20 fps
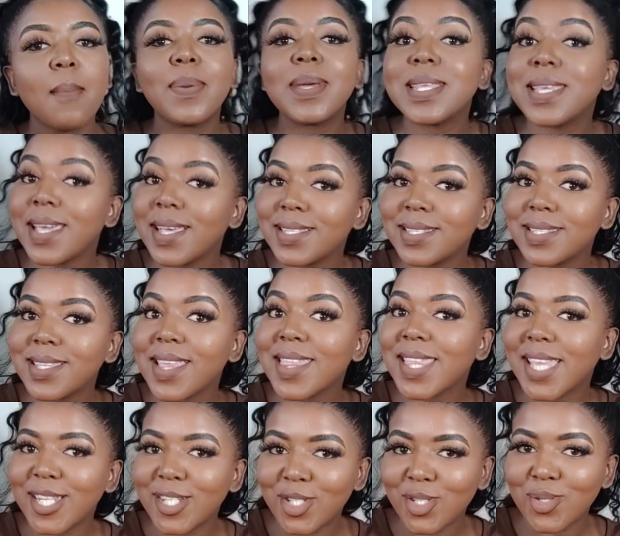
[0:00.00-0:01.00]
but yes
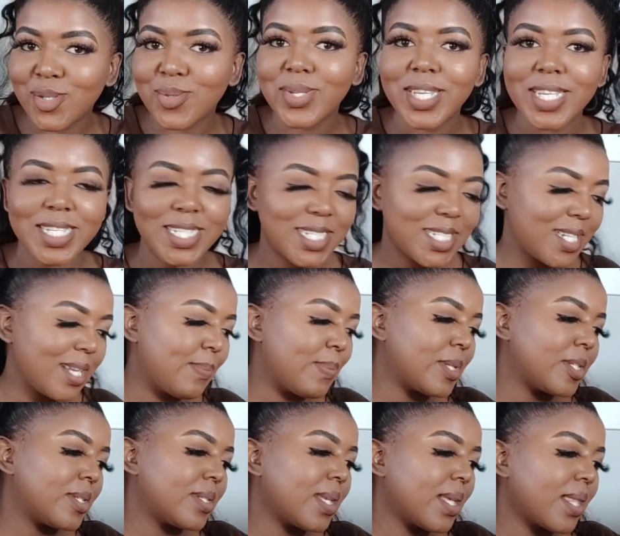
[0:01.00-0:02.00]
they do ship to